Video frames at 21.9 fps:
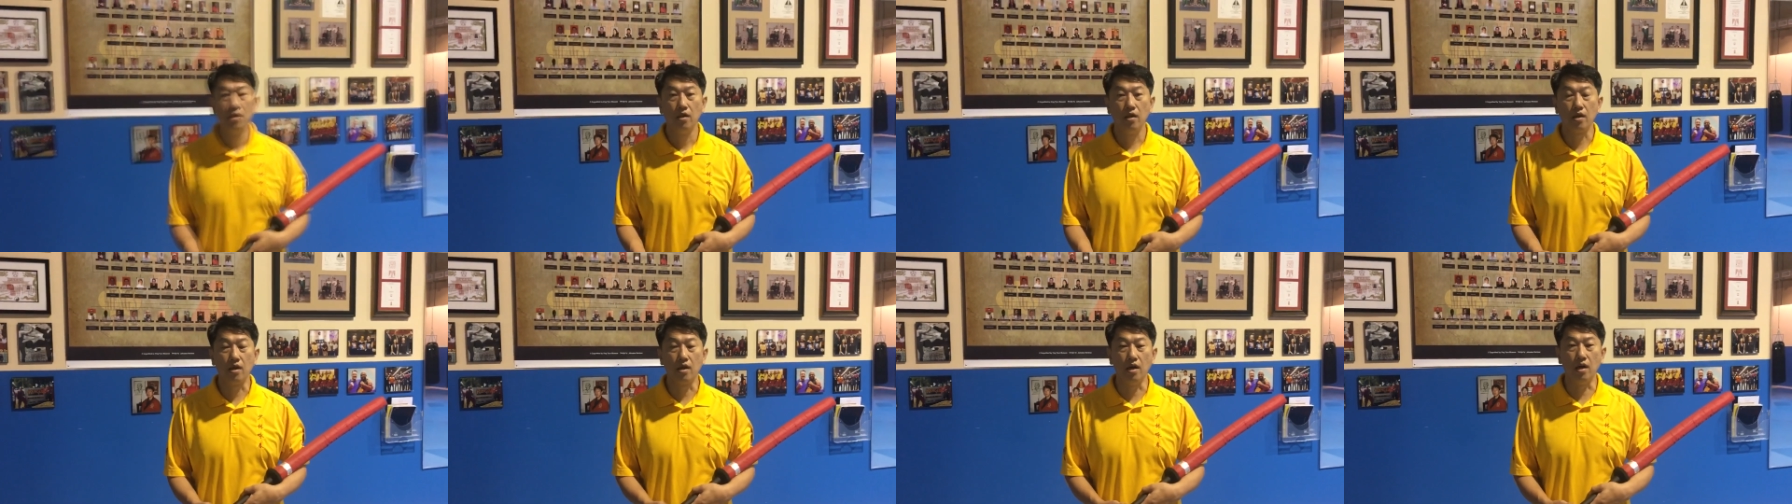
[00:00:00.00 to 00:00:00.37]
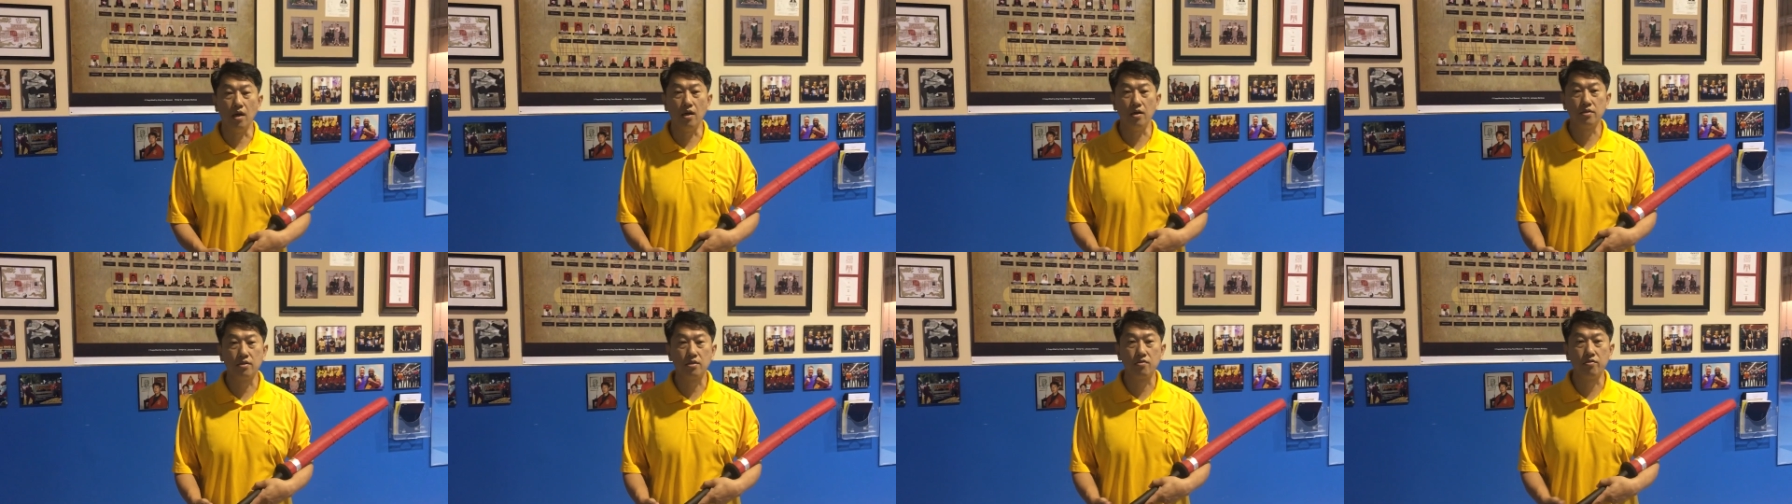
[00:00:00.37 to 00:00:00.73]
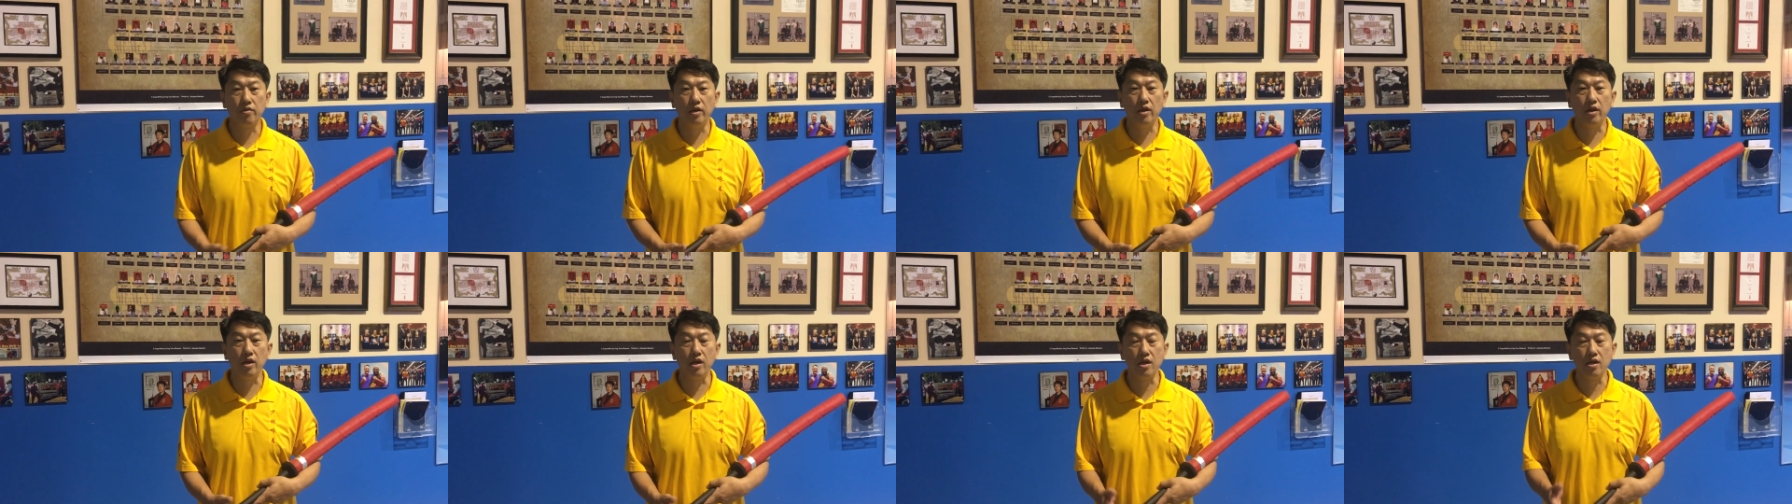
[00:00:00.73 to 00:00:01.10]
Hey guys,
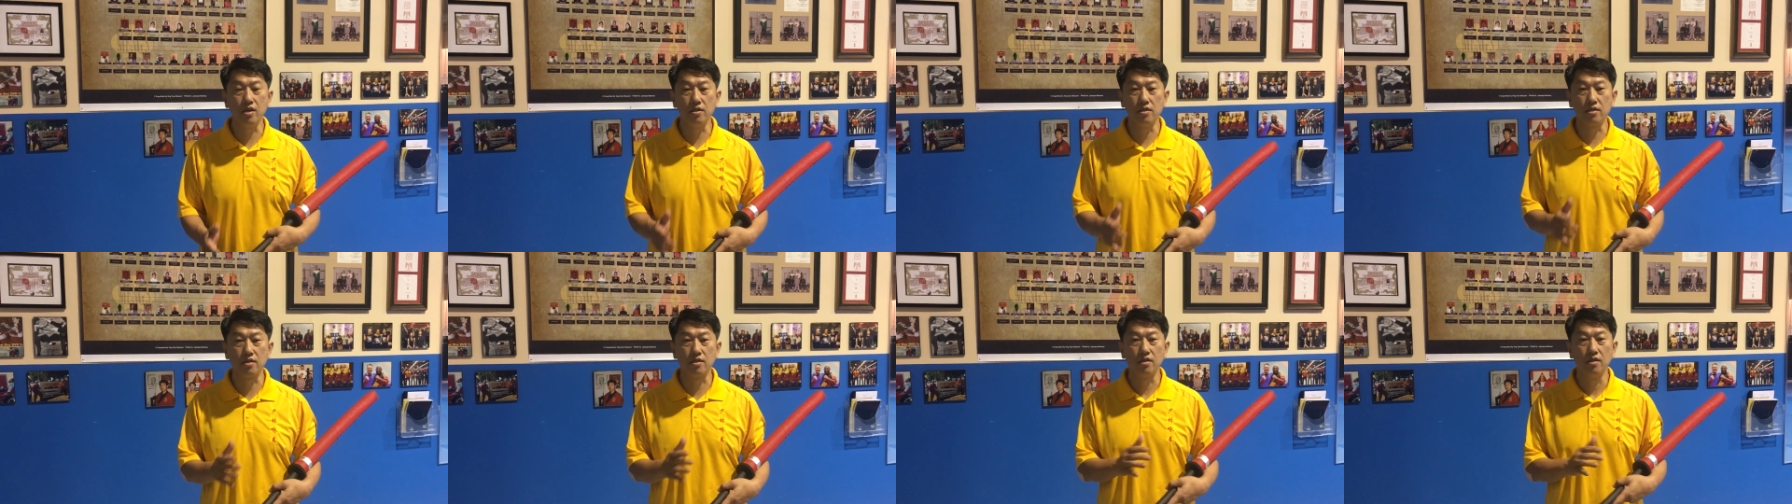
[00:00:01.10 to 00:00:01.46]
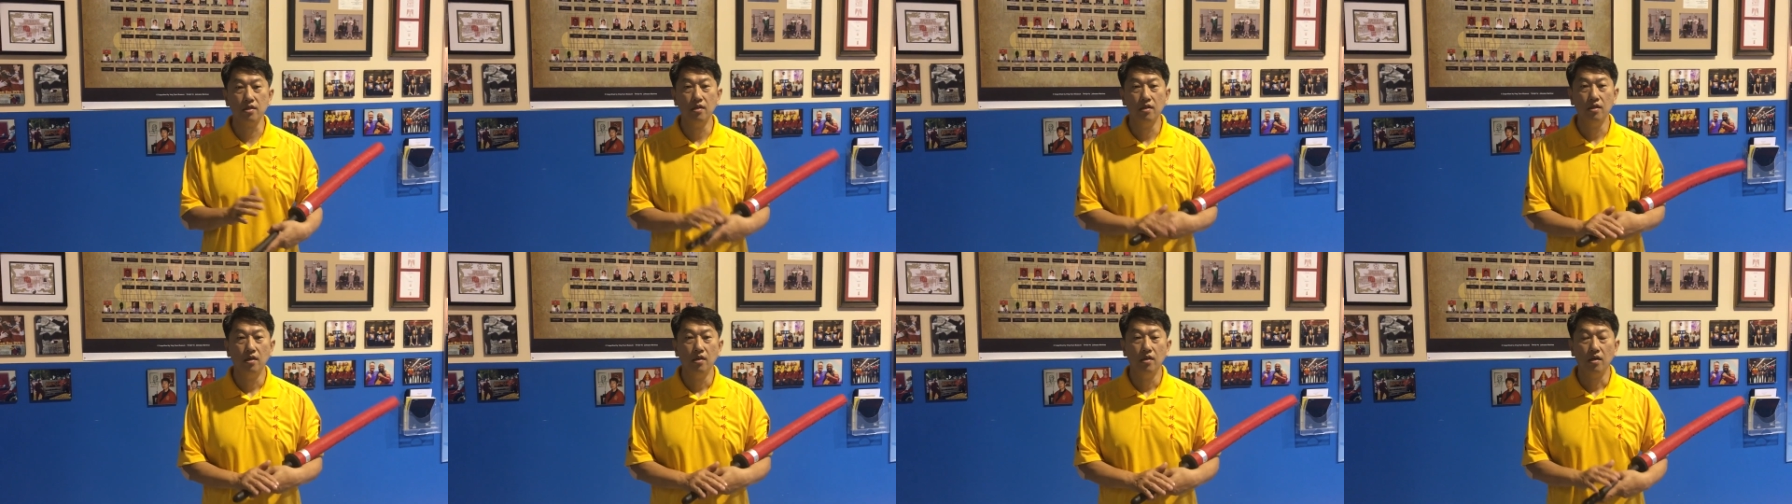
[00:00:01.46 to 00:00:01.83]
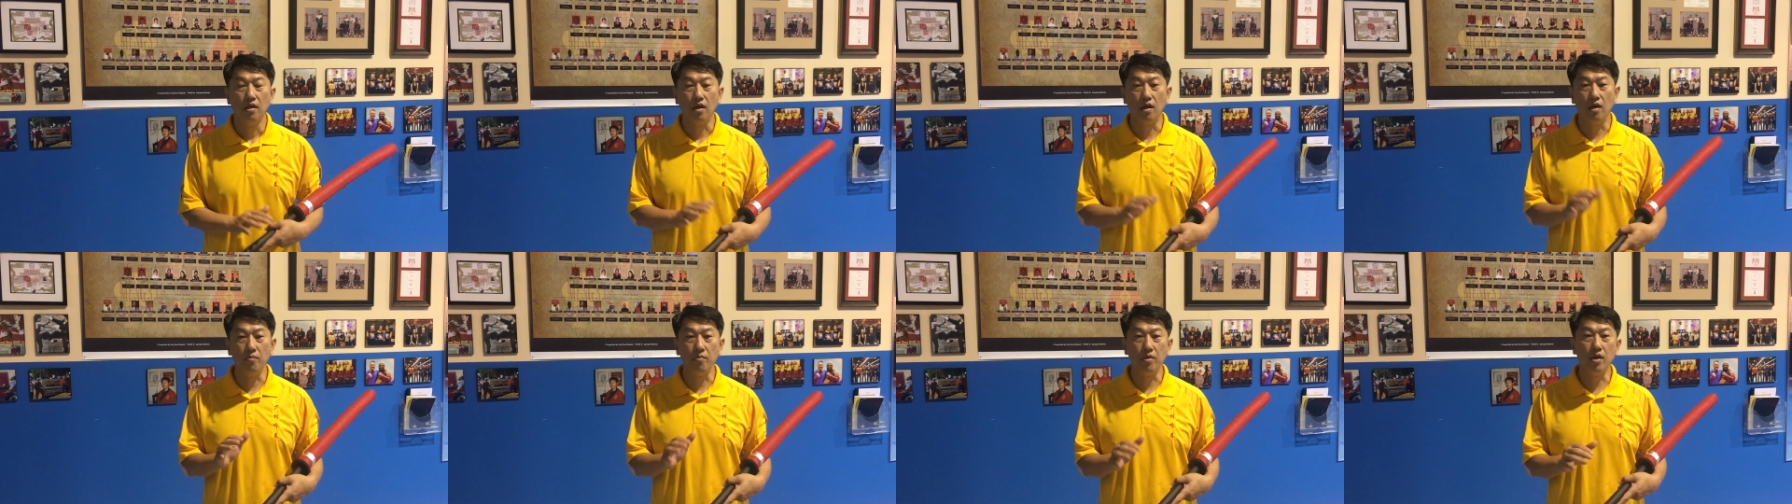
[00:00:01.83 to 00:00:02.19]
greetings.
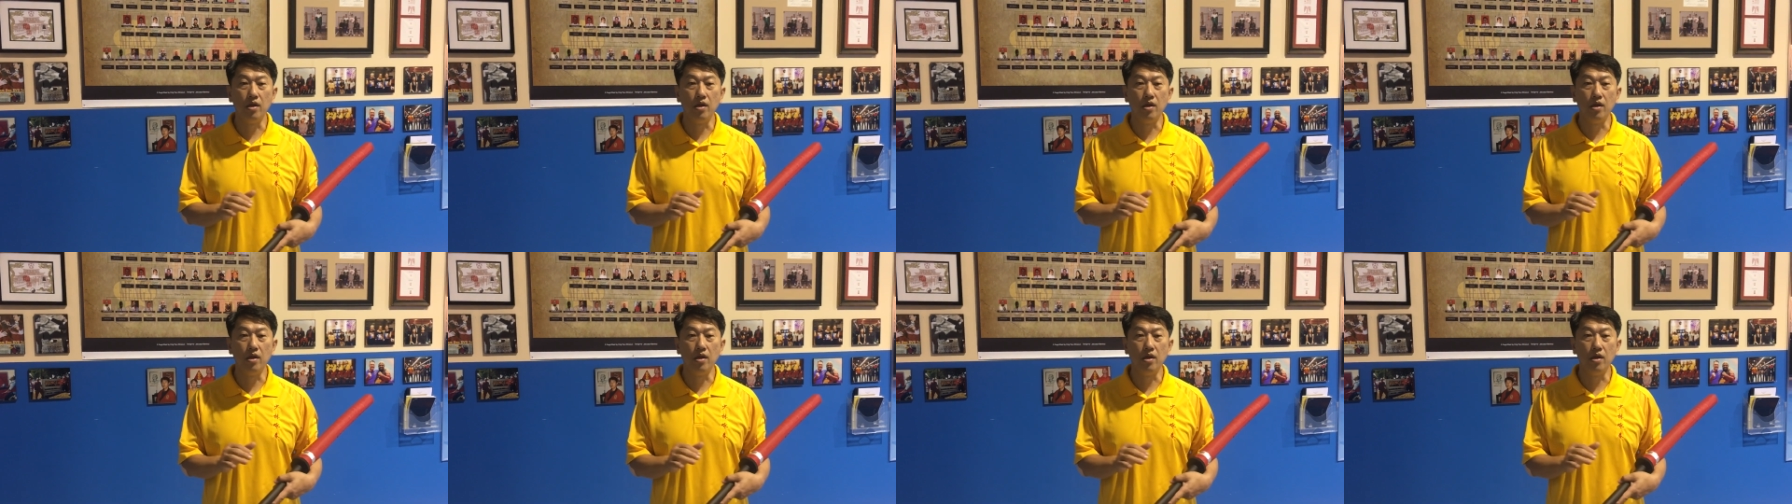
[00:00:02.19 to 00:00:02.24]
I'm